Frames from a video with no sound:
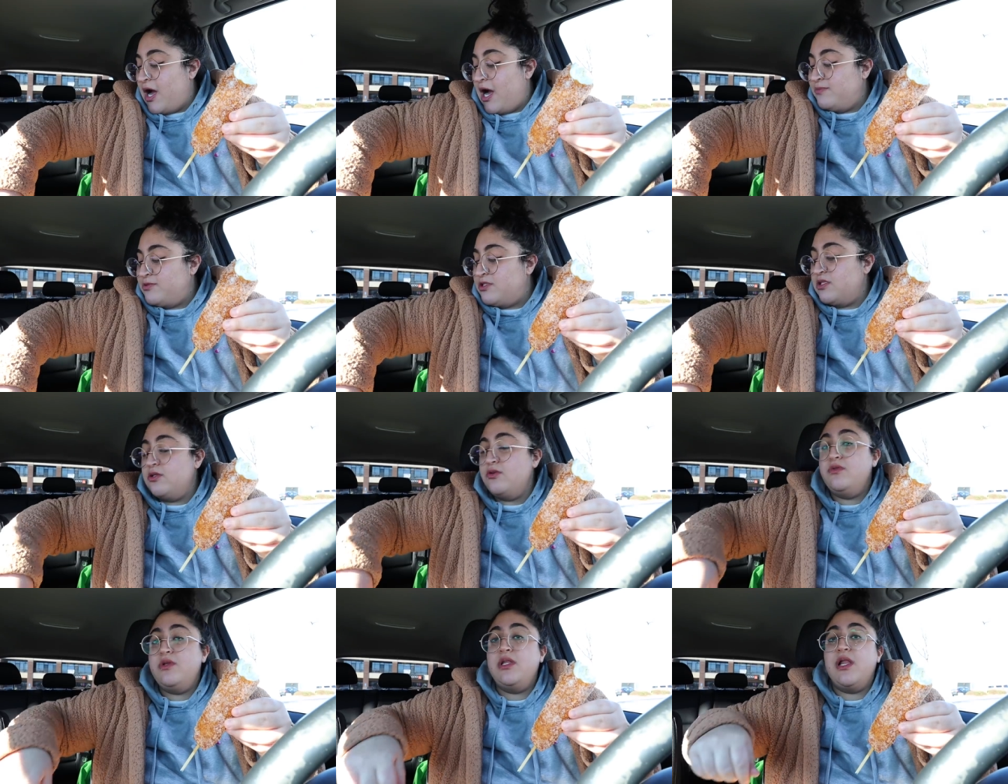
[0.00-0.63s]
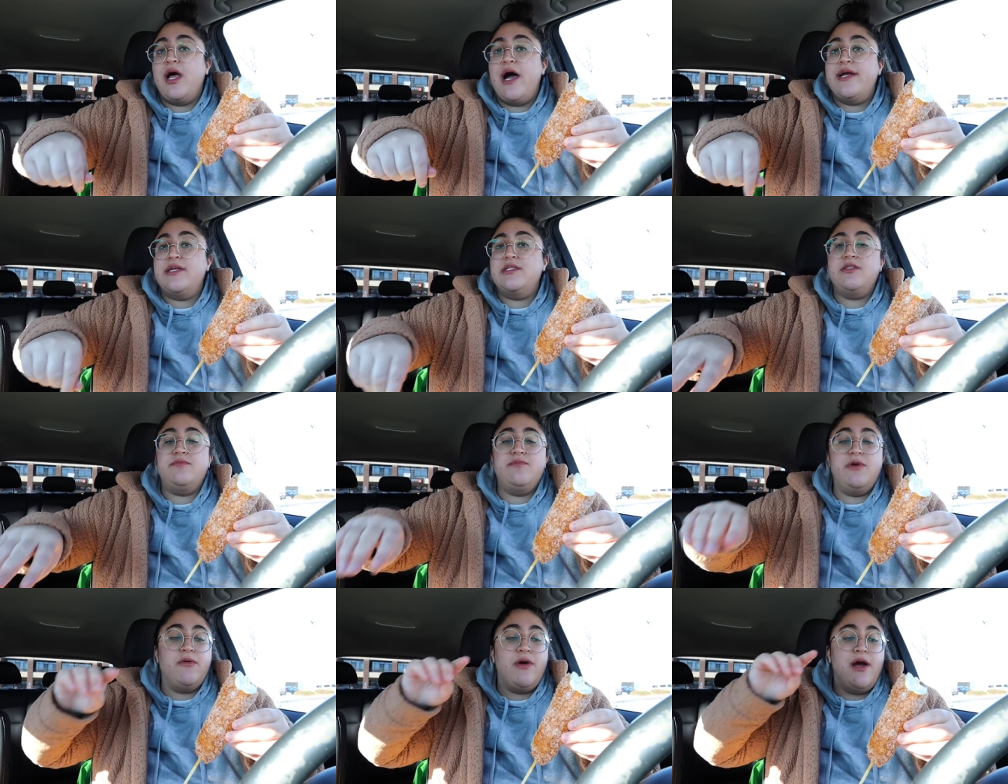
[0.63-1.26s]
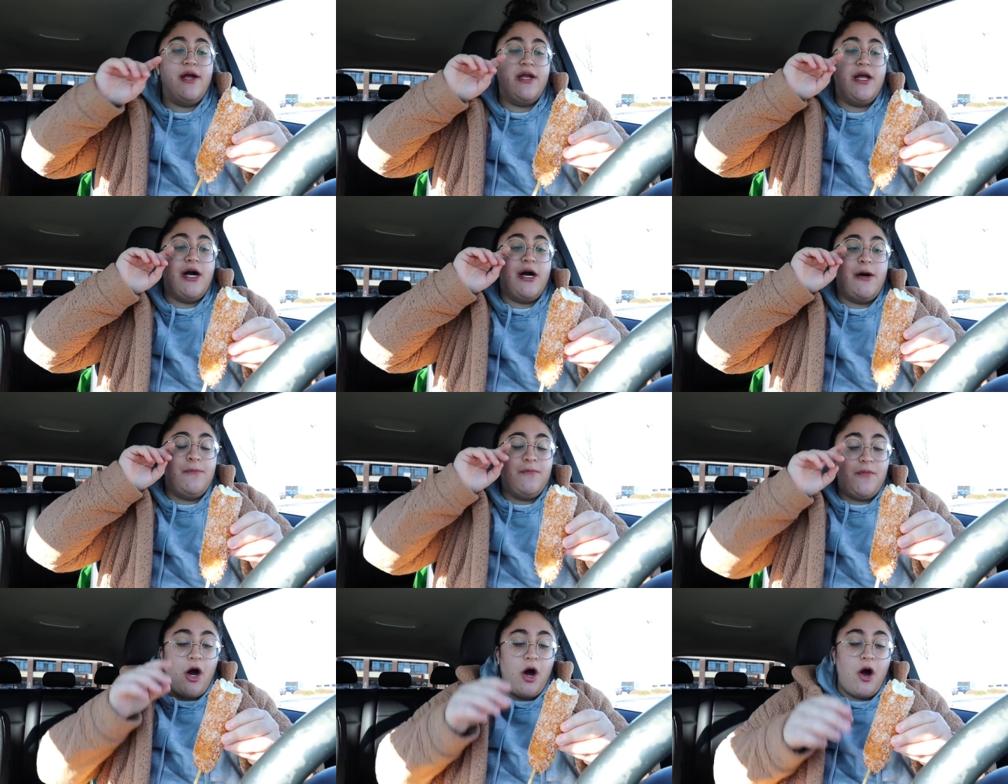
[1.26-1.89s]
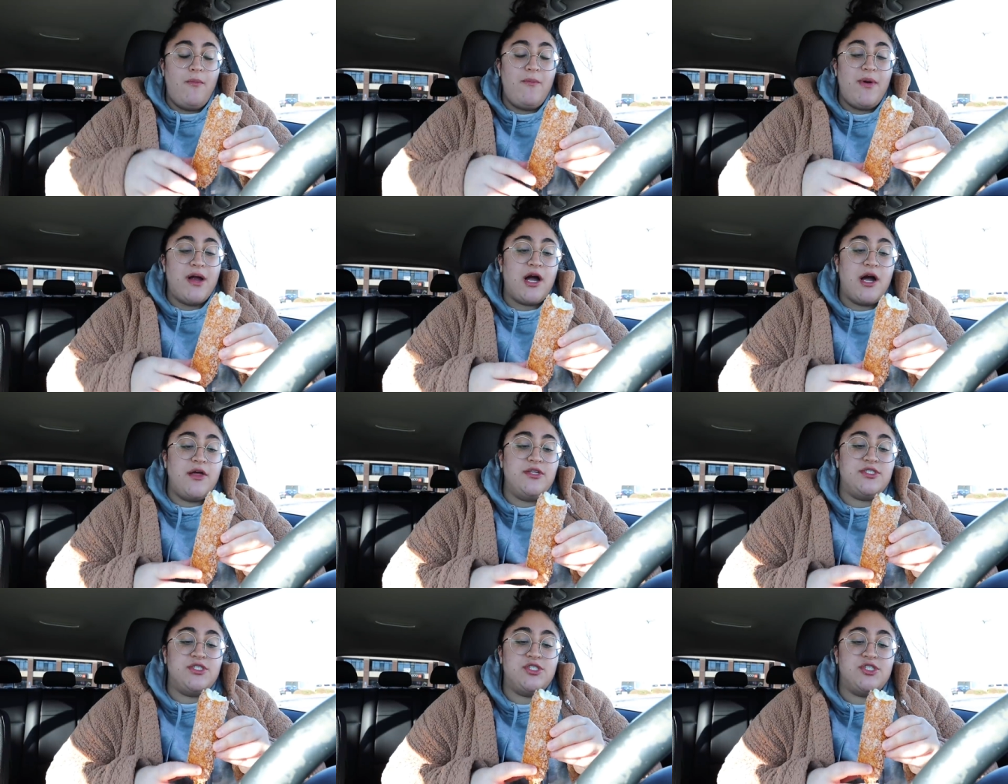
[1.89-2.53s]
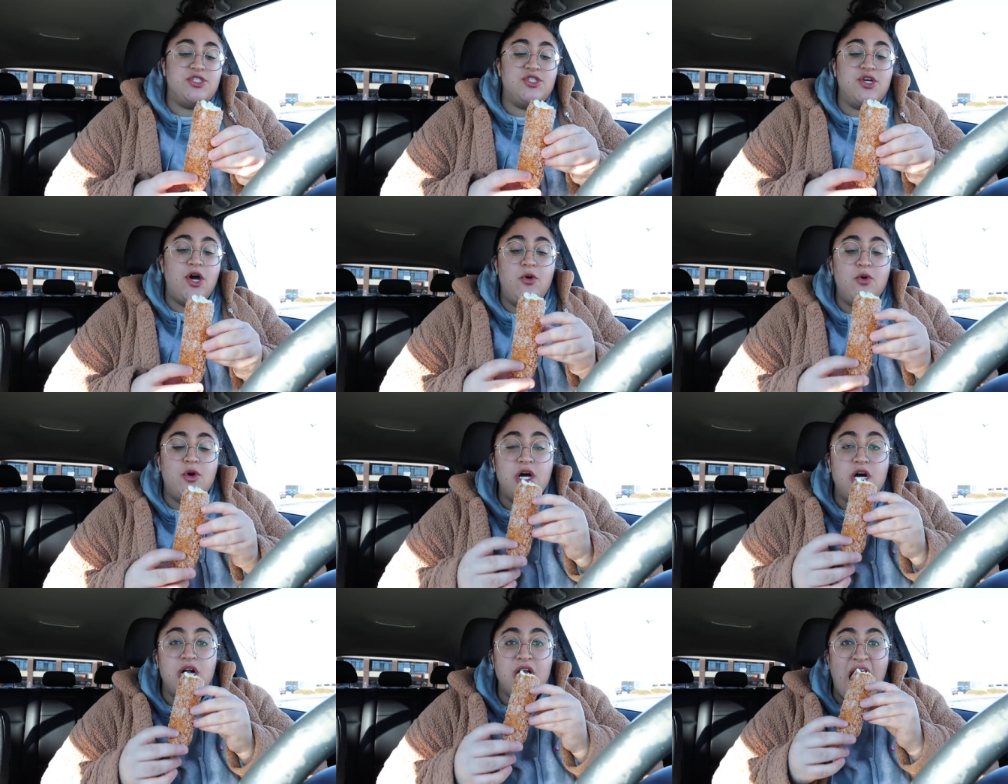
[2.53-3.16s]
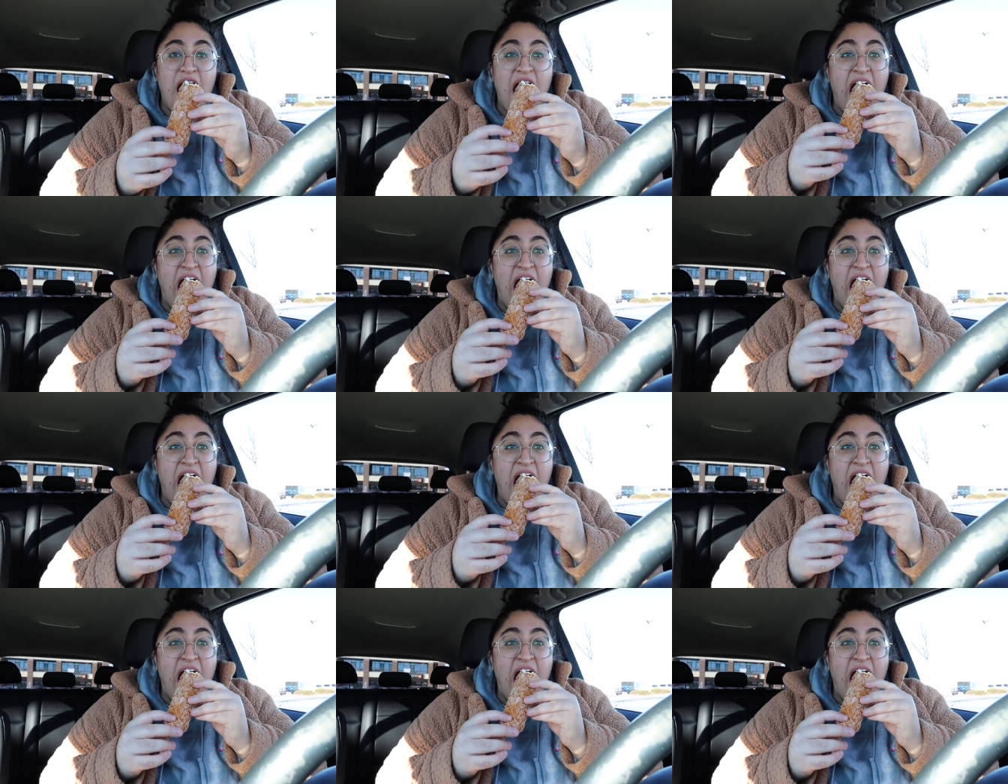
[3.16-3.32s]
absolutely lying to me right now. Oh my god, this is so good.